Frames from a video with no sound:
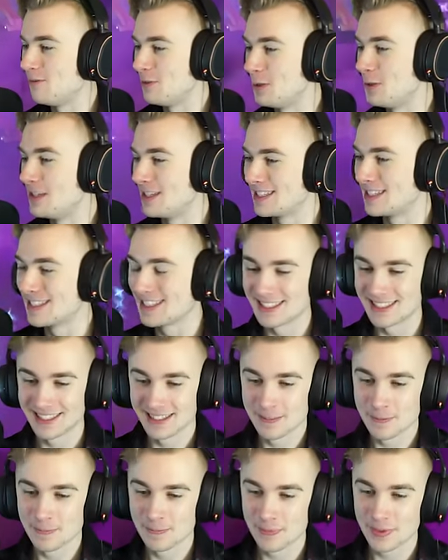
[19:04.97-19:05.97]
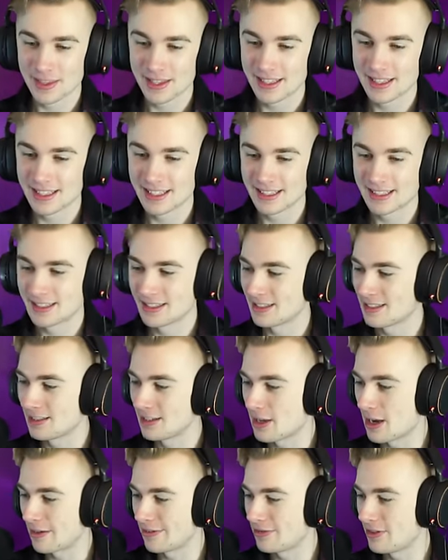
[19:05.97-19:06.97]
units. It's
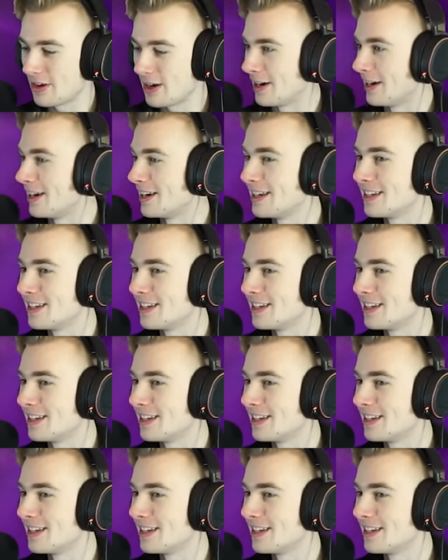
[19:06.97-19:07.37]
not fair.